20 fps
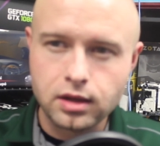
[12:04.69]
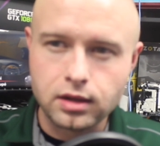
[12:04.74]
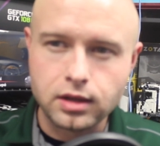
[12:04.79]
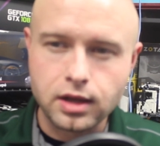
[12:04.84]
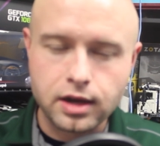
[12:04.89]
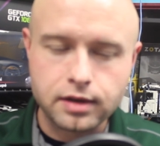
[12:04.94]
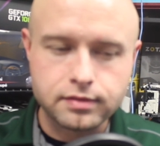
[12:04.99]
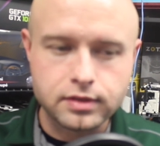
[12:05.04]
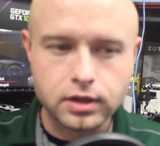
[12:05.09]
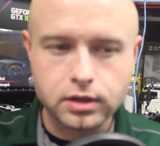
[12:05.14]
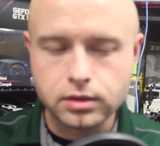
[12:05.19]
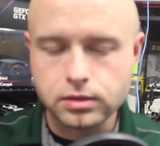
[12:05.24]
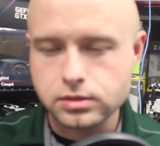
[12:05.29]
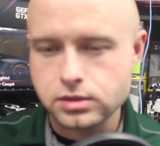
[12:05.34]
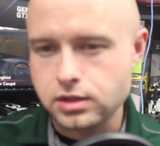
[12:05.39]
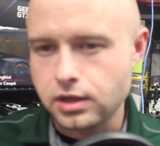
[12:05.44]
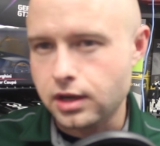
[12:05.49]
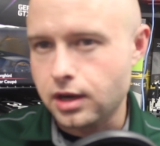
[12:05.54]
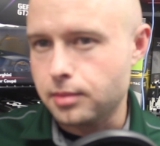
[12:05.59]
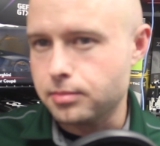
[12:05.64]
A lot of
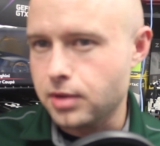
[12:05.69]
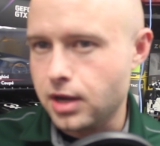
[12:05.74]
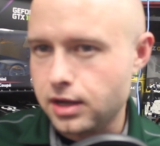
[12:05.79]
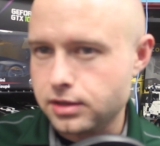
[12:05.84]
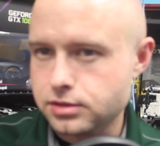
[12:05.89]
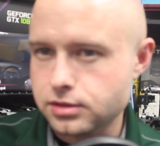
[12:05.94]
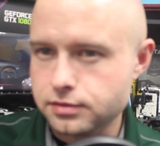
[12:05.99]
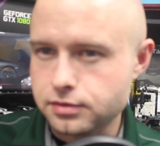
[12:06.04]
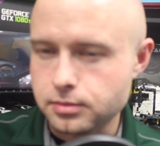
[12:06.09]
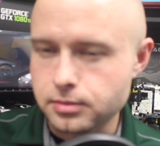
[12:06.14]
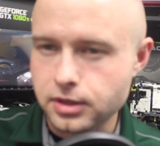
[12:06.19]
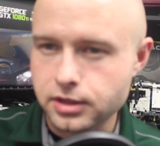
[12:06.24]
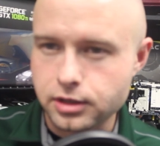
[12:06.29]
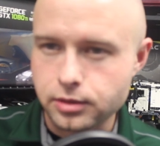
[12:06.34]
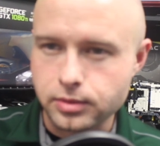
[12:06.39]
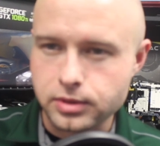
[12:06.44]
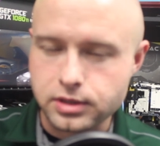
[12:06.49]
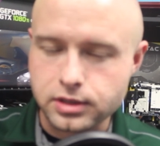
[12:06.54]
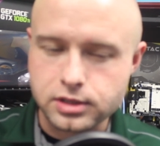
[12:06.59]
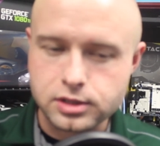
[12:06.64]
those, and I'm not too
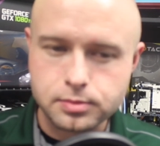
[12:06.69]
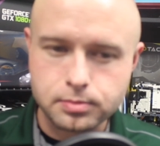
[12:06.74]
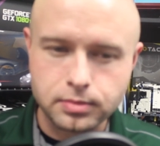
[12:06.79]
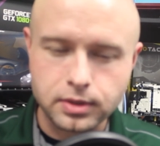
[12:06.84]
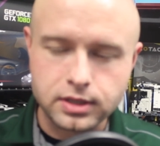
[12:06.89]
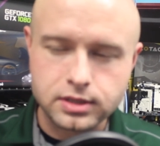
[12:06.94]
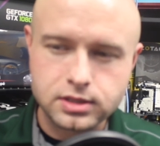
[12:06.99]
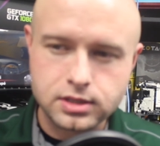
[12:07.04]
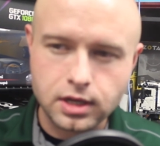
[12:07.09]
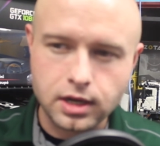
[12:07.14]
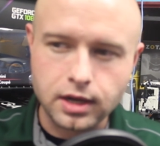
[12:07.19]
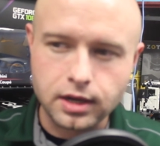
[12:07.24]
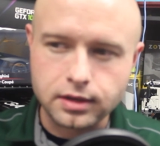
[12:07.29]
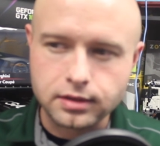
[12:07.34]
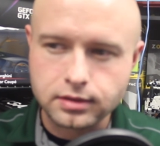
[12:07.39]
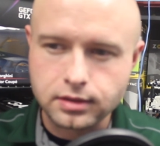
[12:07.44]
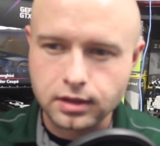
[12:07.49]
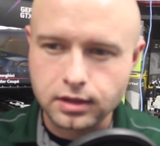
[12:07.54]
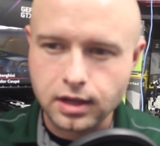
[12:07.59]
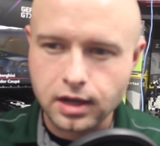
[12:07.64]
familiar with this, but
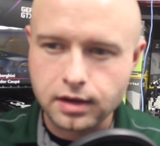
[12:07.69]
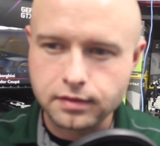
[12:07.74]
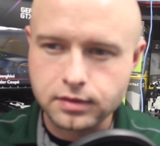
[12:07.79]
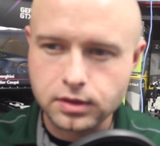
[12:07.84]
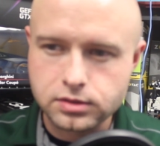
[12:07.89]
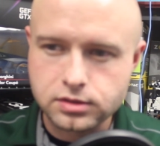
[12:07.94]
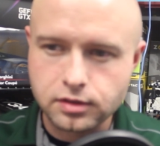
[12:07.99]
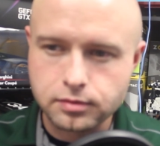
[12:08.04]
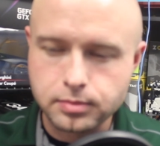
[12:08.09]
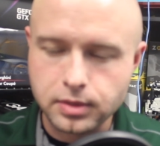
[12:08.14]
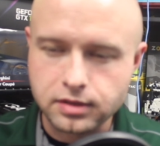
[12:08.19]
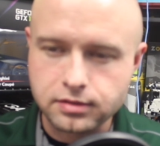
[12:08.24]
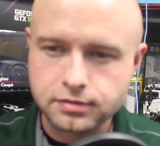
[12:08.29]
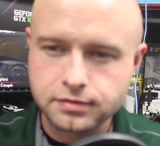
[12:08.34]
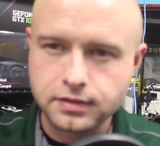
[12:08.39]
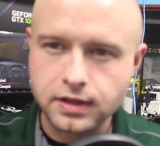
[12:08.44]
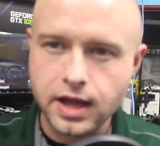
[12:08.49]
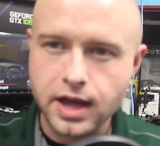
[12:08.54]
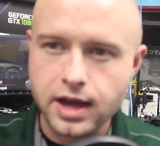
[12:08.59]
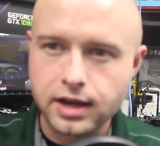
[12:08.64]
a lot of those have been
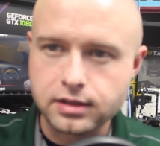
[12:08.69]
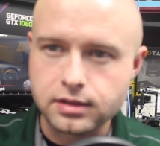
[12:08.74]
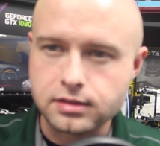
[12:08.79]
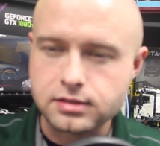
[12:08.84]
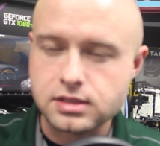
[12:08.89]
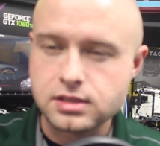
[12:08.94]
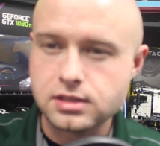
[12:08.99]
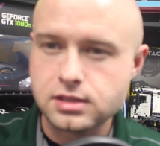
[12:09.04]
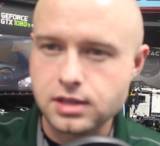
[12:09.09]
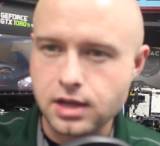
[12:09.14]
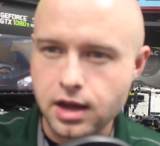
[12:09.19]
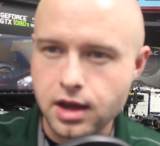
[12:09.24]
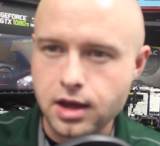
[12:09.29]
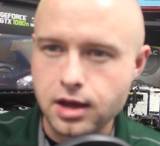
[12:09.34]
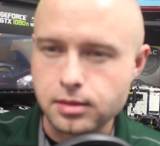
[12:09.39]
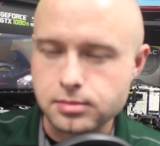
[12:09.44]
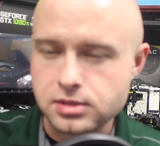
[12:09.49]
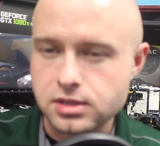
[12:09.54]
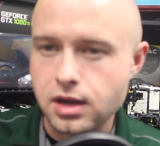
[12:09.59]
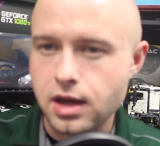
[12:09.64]
flagged as
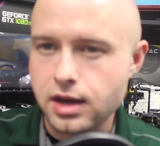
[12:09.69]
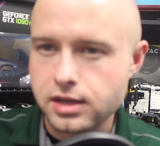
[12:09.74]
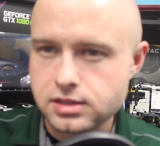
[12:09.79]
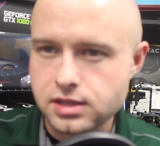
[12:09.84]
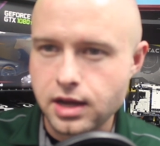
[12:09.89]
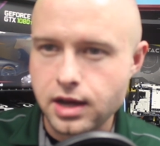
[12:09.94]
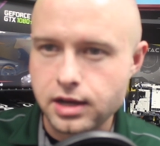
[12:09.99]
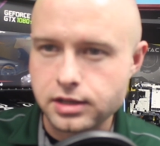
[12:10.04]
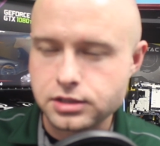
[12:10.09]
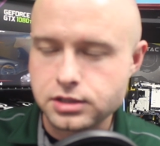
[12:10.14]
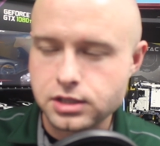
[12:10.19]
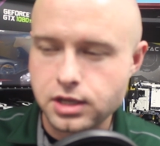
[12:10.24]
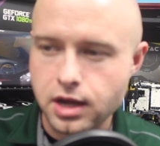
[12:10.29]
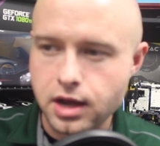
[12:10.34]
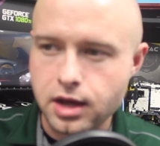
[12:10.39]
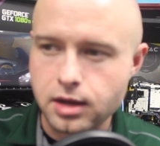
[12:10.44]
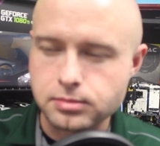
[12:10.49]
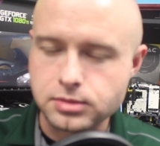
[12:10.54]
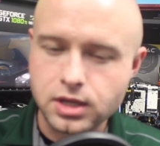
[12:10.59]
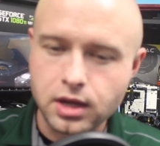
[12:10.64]
scams, nice hash
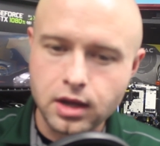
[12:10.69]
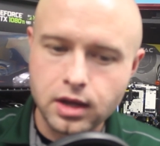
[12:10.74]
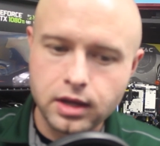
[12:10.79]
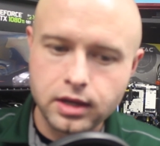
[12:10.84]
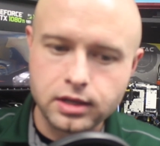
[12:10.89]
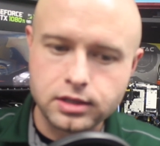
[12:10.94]
scams.